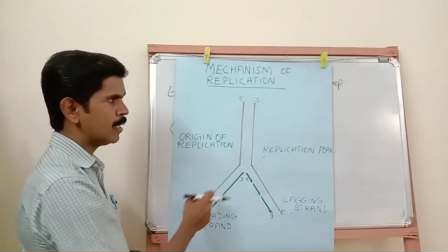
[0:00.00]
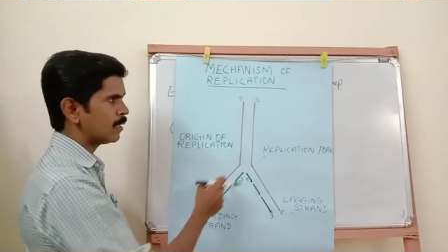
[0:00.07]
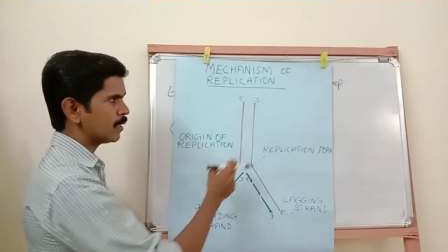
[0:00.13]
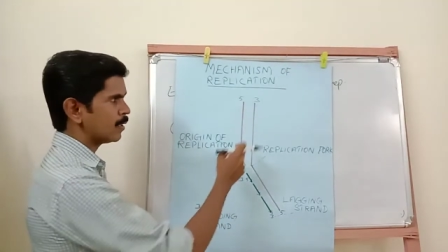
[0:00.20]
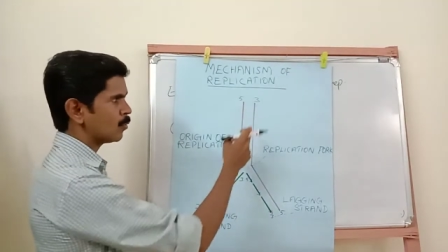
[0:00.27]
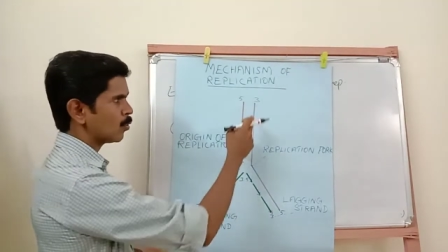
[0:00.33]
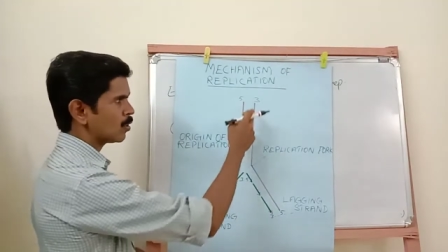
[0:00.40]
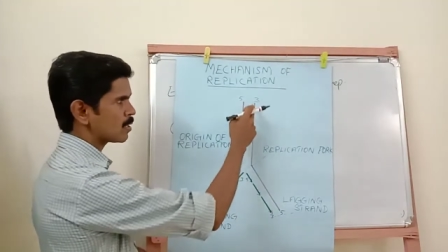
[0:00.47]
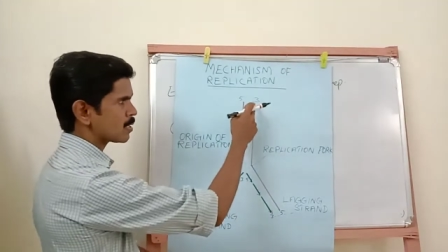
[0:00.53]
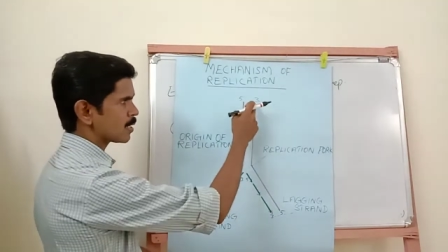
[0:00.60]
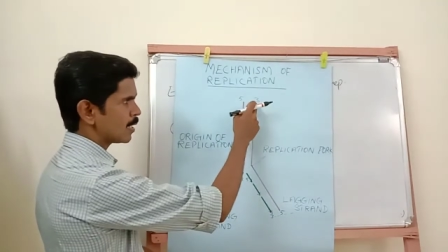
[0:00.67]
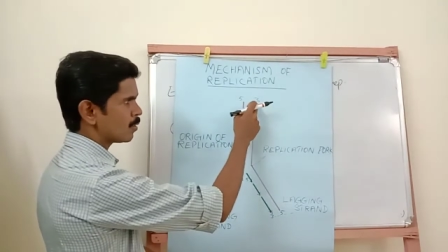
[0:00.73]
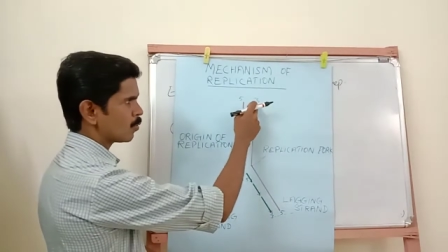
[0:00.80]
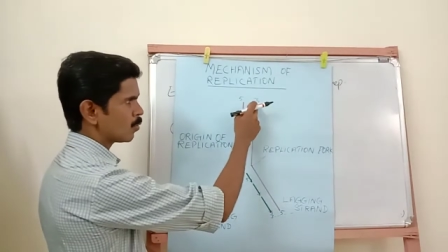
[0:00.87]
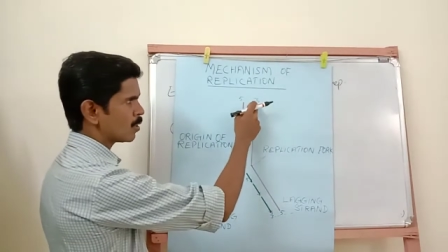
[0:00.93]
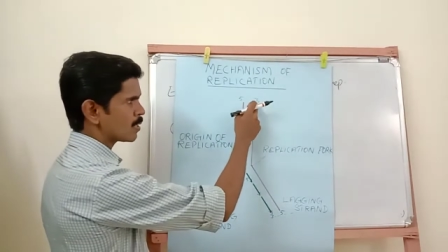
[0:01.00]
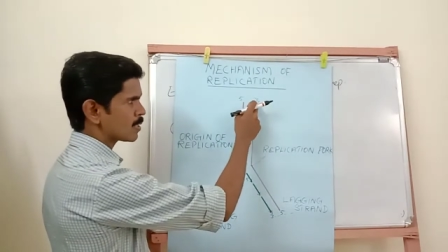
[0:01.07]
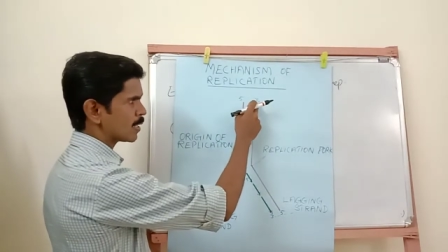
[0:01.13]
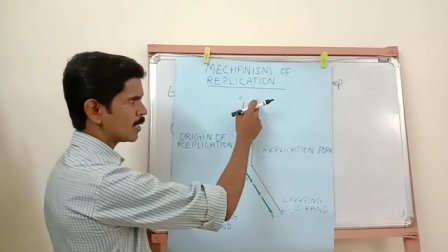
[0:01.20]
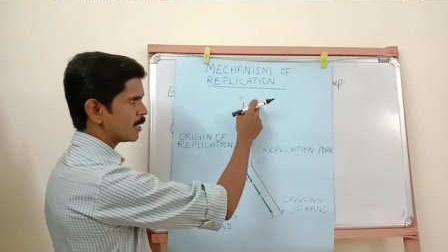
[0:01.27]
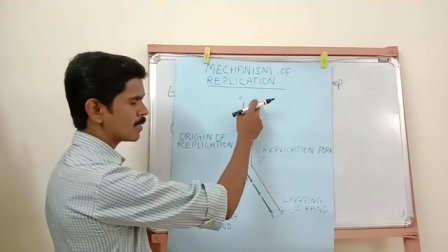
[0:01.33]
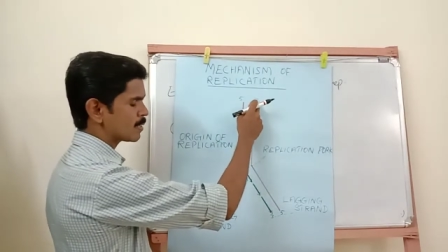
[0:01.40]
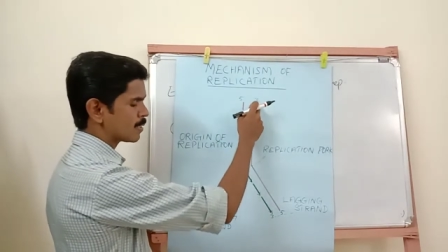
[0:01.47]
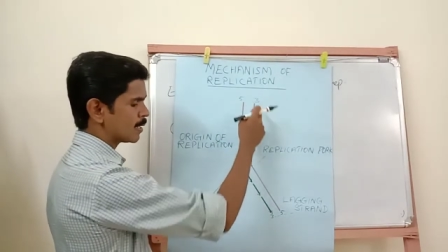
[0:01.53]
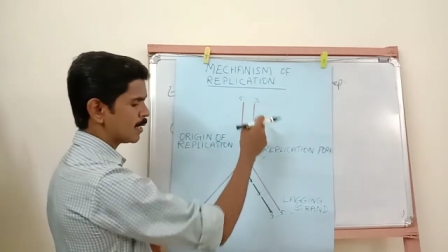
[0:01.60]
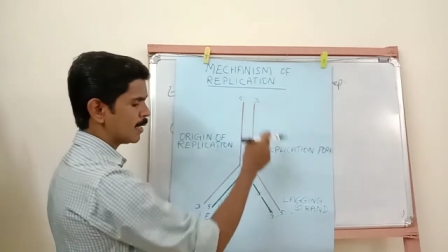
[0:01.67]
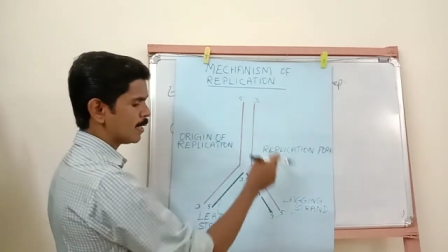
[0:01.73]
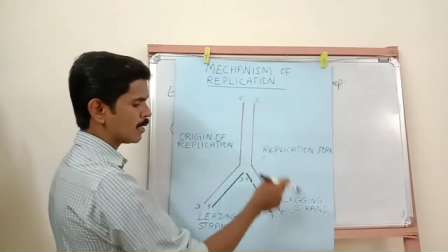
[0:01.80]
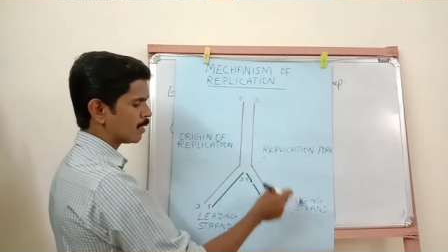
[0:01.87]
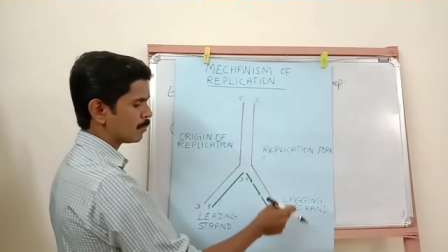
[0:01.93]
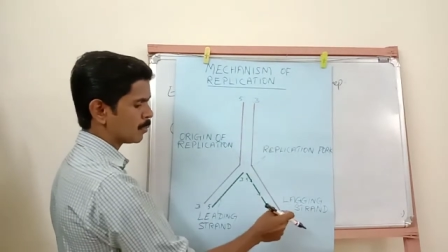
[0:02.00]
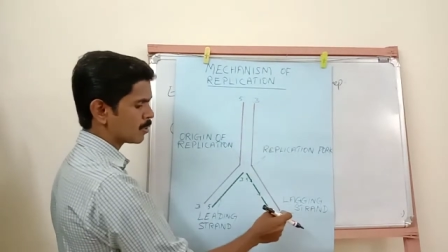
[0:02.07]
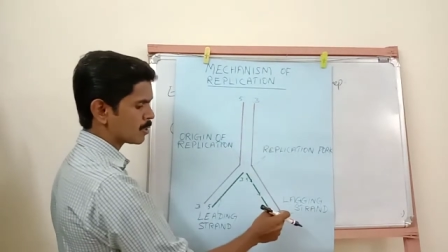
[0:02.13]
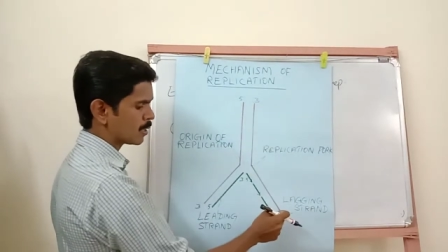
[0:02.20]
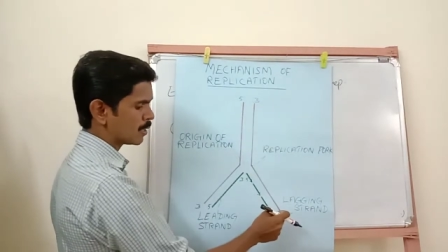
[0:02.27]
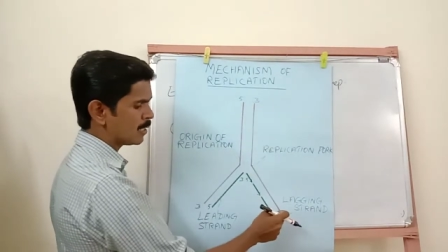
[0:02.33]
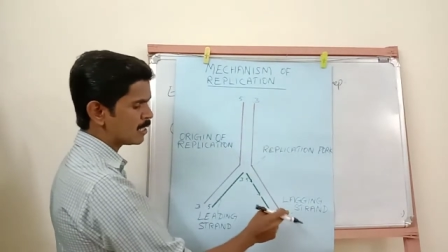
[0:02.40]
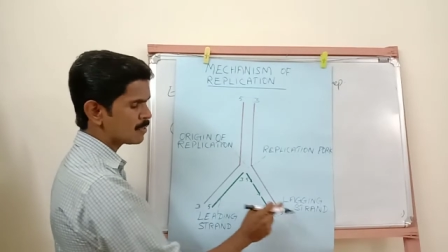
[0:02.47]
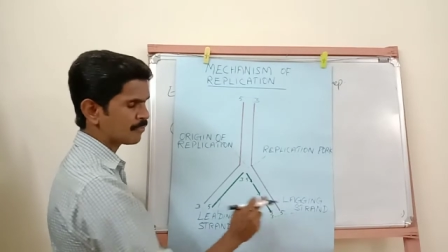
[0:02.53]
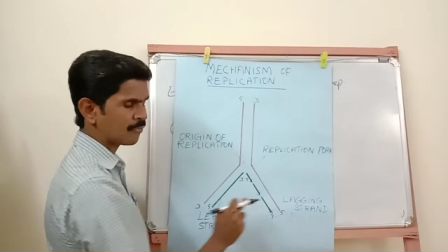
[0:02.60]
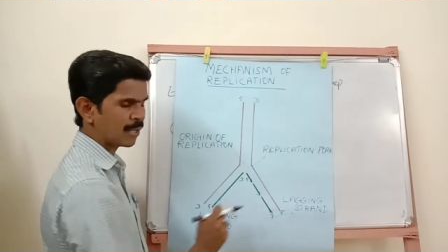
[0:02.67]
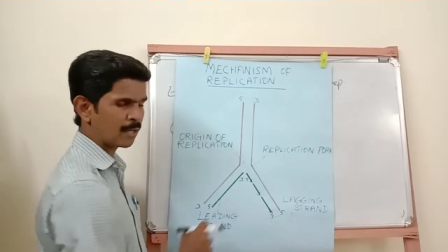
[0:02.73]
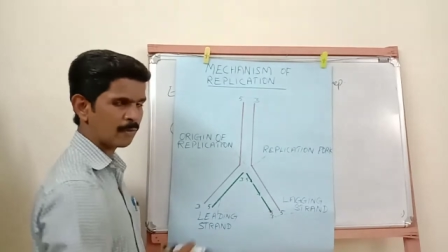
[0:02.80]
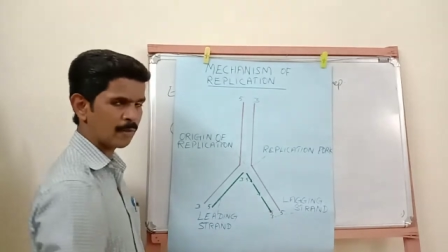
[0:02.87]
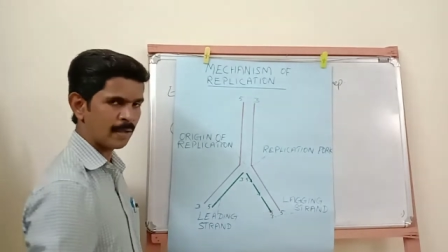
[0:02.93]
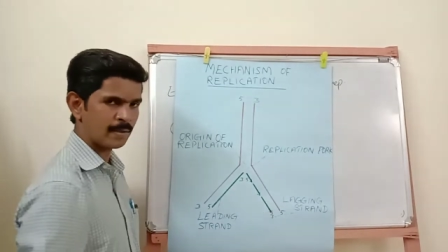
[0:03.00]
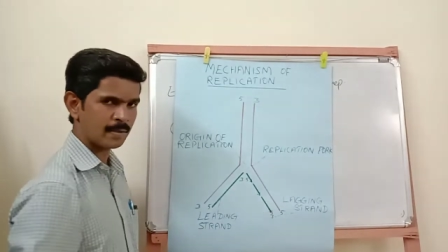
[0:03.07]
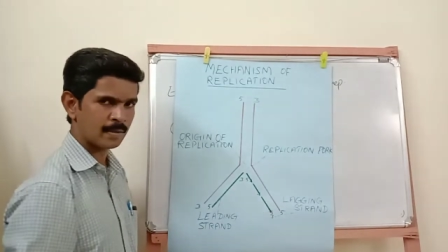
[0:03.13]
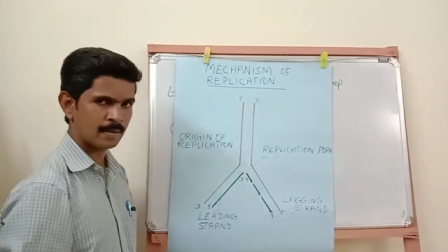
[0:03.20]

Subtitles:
In one strand, one side is 3 end, opposite is 5 end.